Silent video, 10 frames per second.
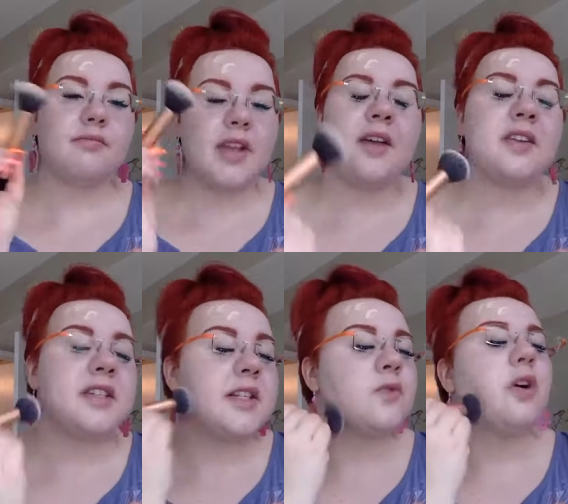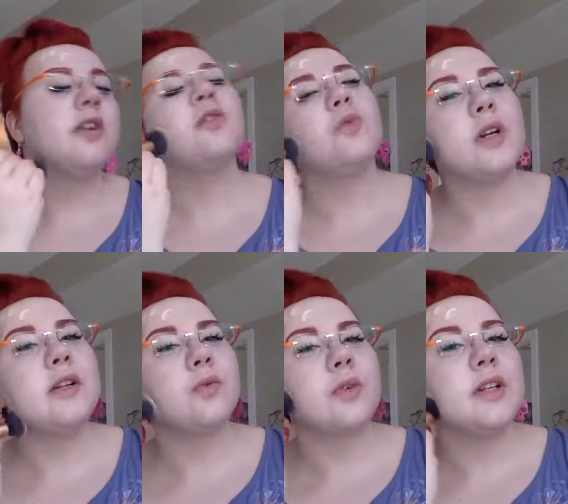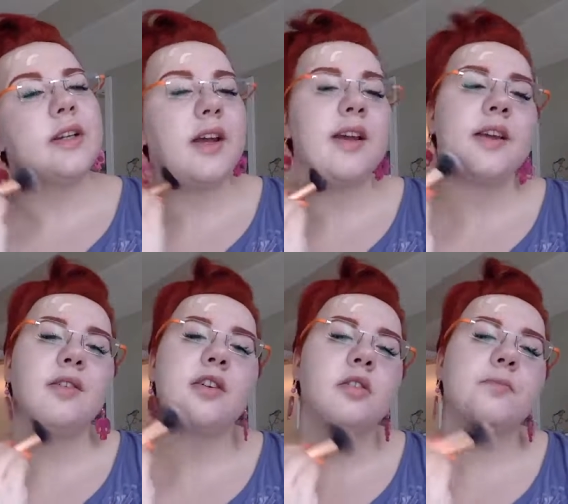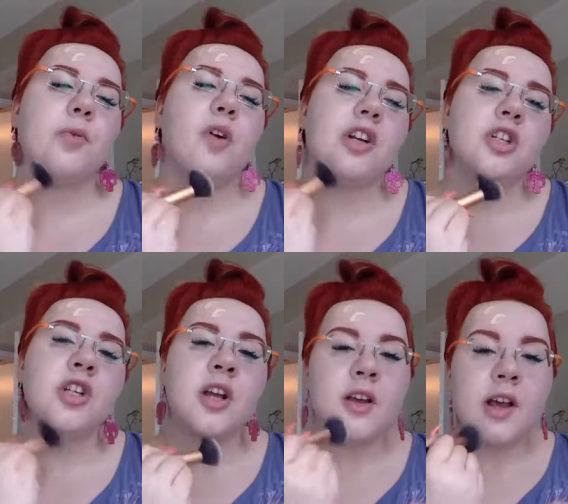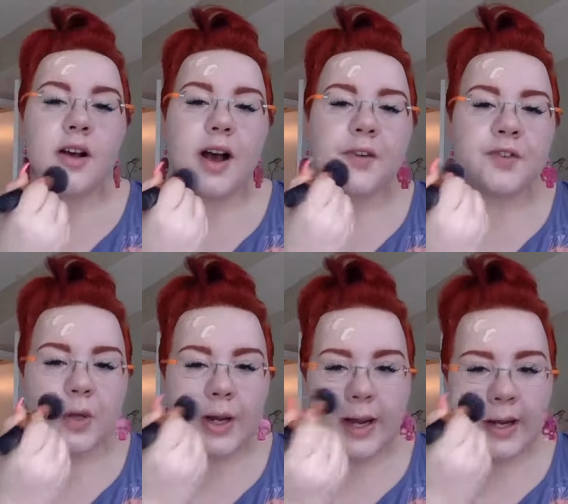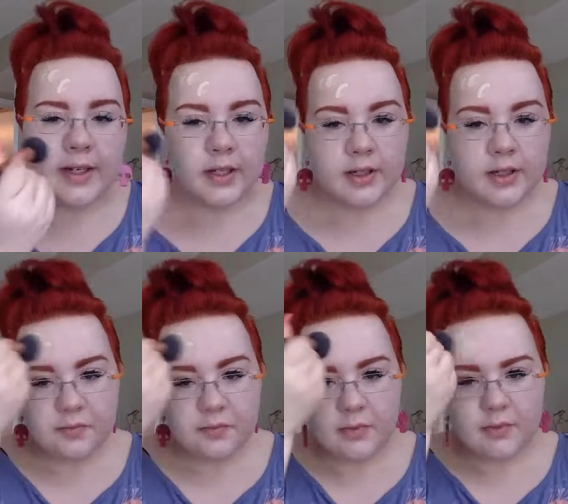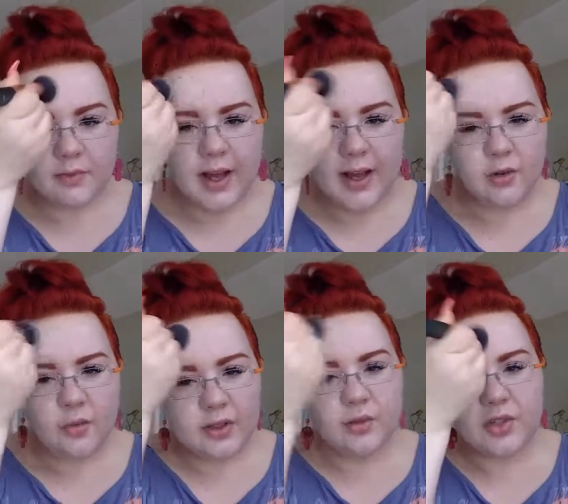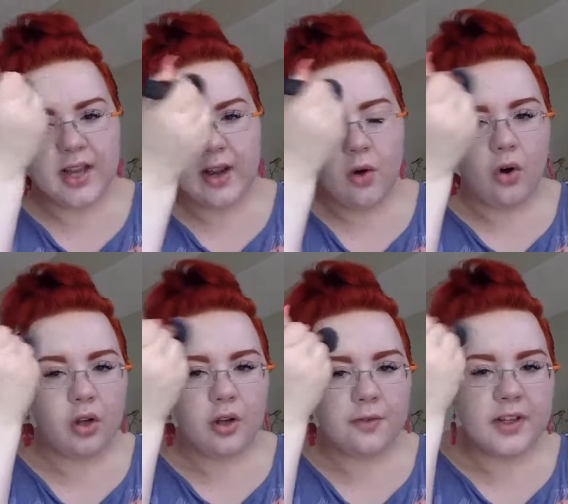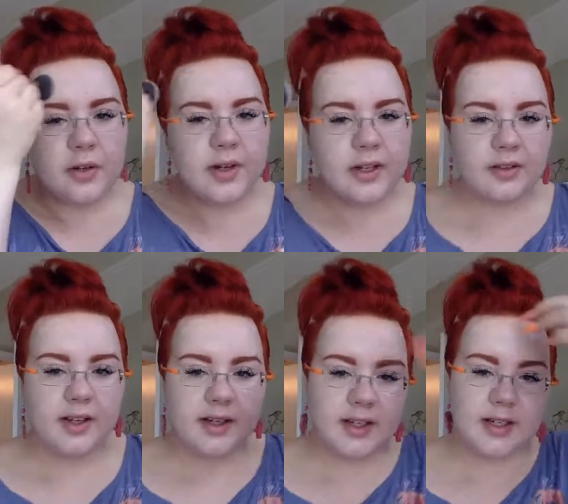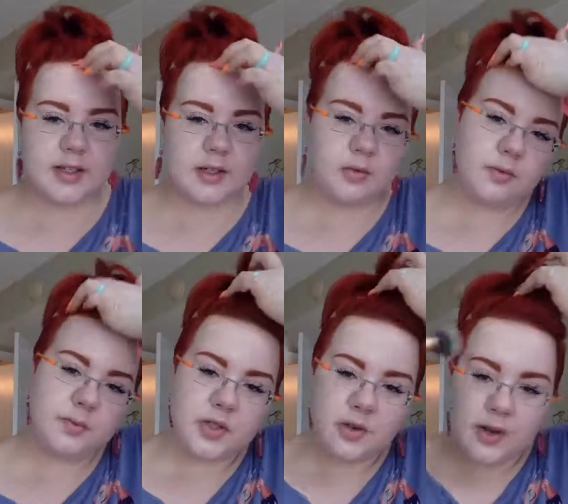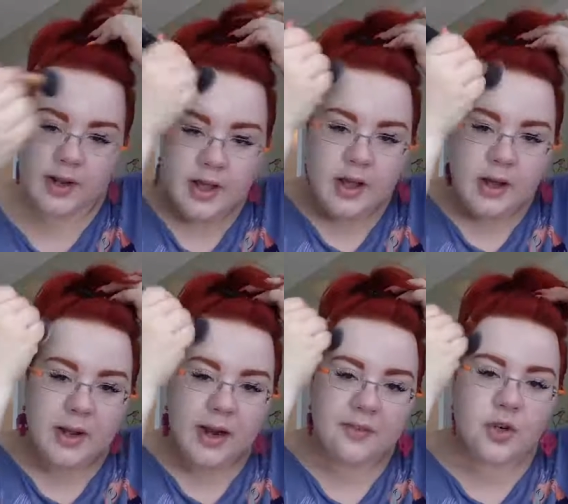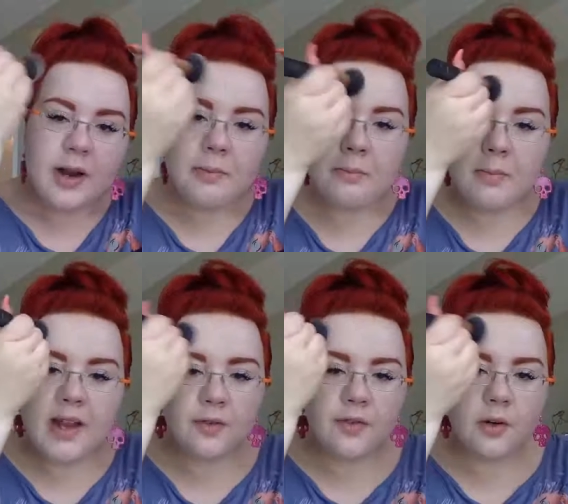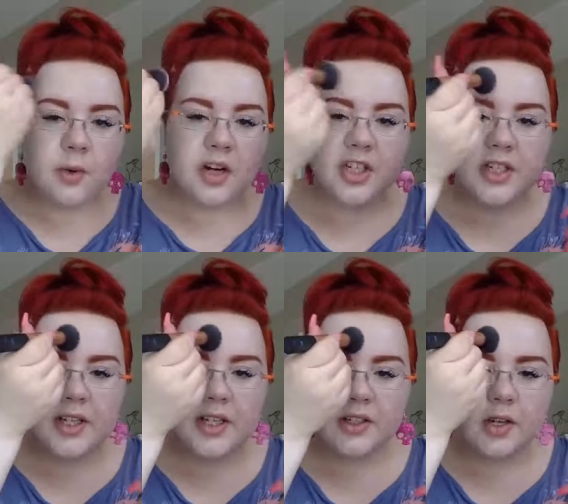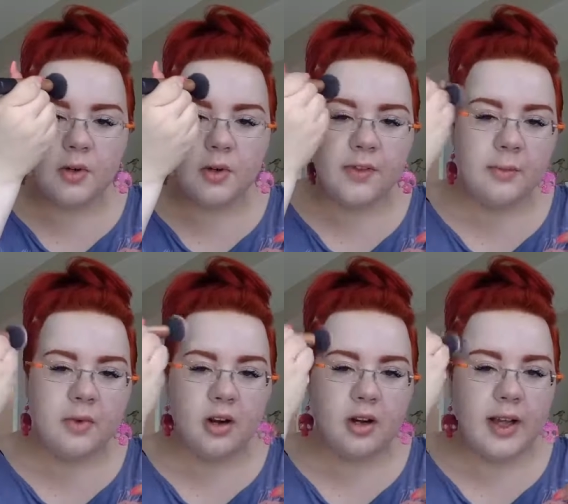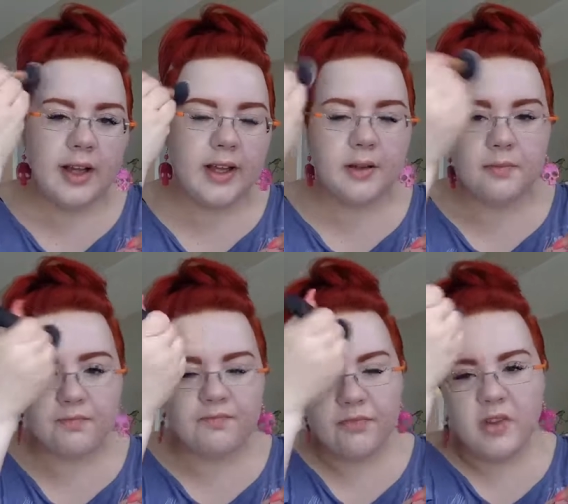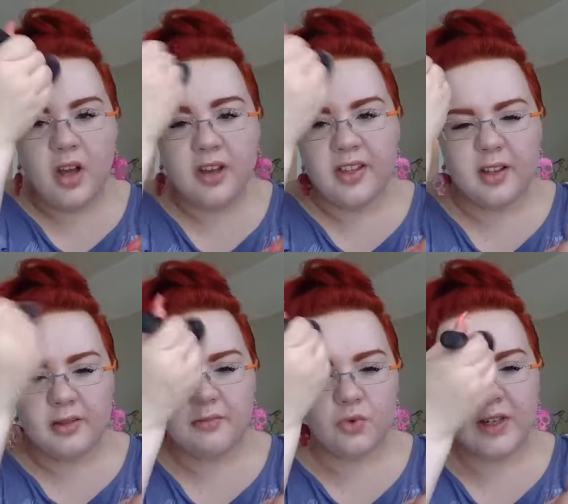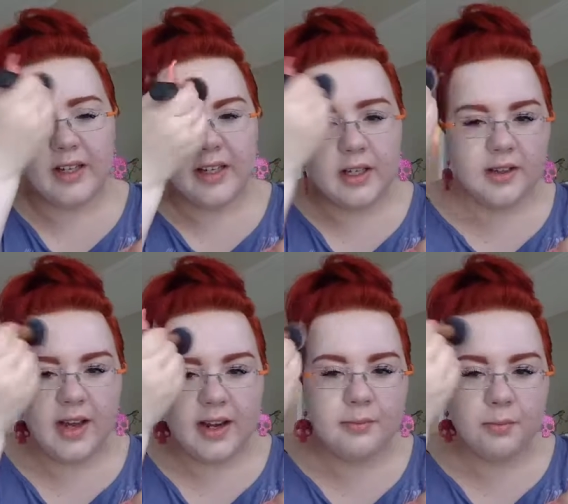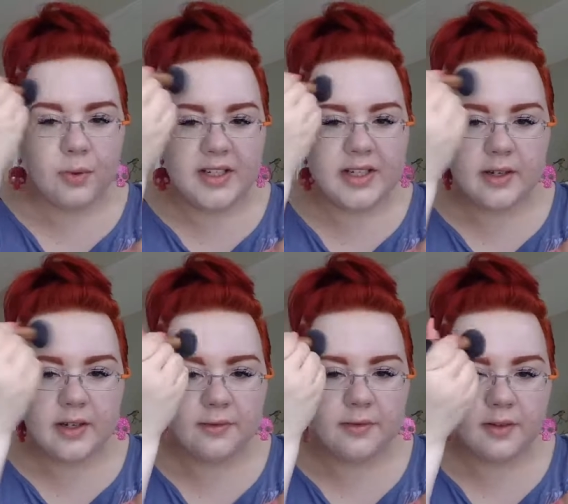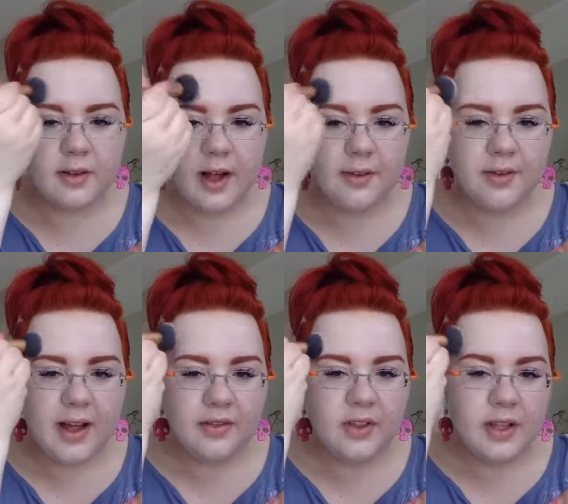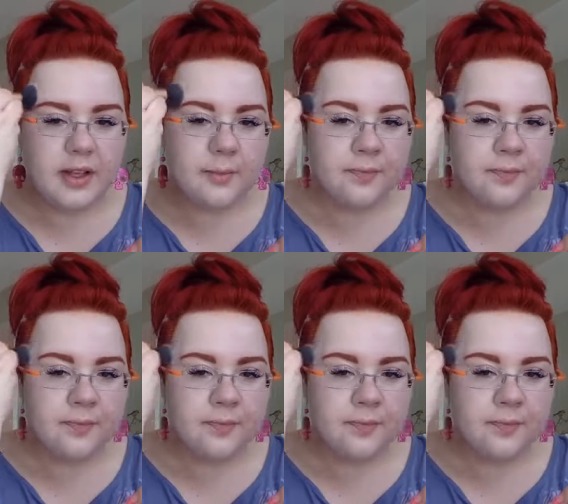this is one really a good brush. I've tried, I don't want to say all of the Real Techniques, whoops, sorry, but I've tried many of their brushes, and some of them are like nothing really that impressive. I've had the